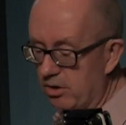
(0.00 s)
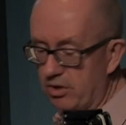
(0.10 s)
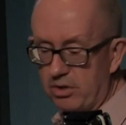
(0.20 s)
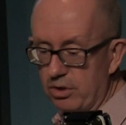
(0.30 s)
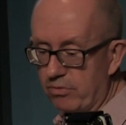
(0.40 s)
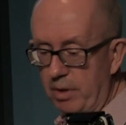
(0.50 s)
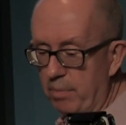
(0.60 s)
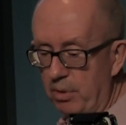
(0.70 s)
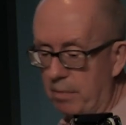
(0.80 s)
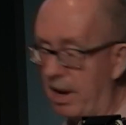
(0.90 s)
Just
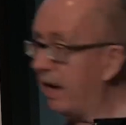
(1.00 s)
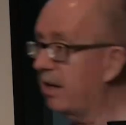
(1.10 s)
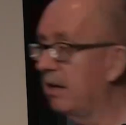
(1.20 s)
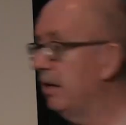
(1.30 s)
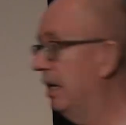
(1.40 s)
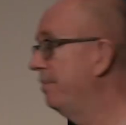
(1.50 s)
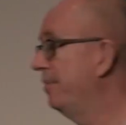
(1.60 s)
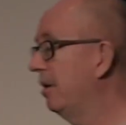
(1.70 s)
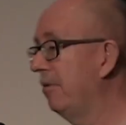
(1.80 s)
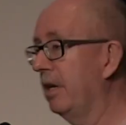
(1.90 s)
reboot your Mac,
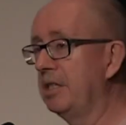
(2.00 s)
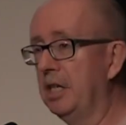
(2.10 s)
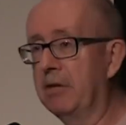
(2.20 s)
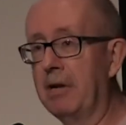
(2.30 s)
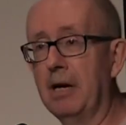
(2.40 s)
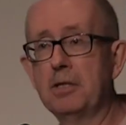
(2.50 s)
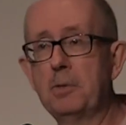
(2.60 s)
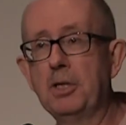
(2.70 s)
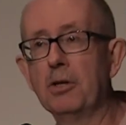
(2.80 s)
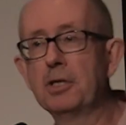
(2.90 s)
the IT crowd,
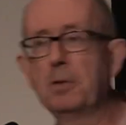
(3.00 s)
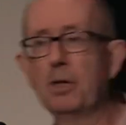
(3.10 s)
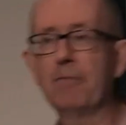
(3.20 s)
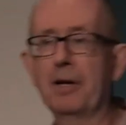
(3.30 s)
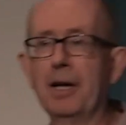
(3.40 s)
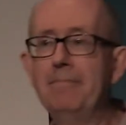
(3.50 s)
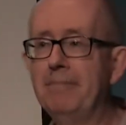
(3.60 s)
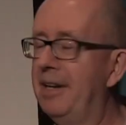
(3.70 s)
switch it on, switch it off again.